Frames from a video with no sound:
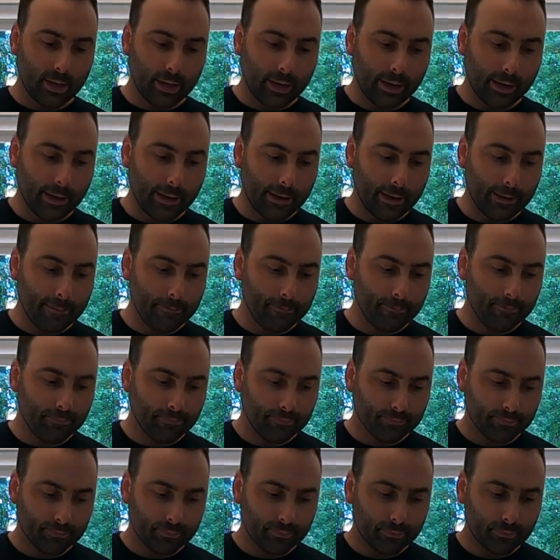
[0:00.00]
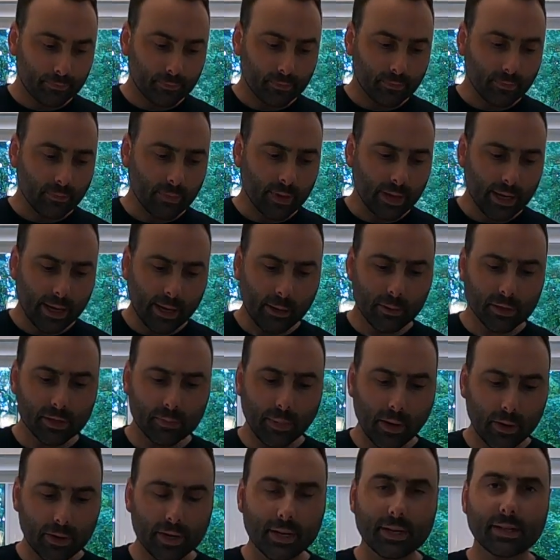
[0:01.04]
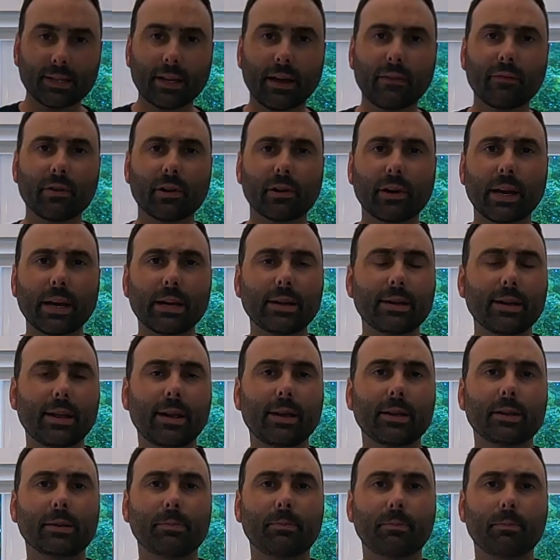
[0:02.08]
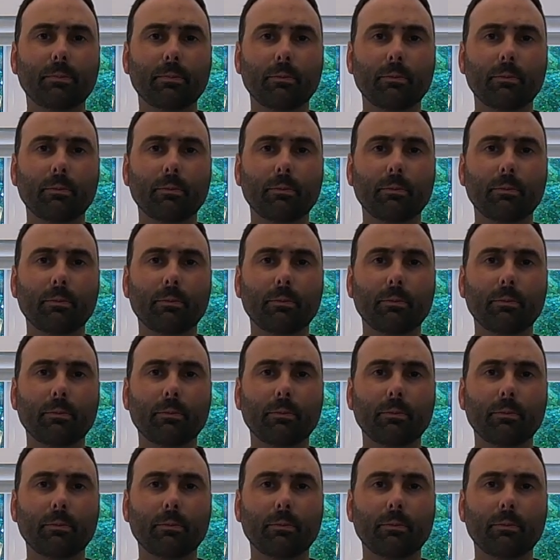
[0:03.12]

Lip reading: it was about 7 or 8 days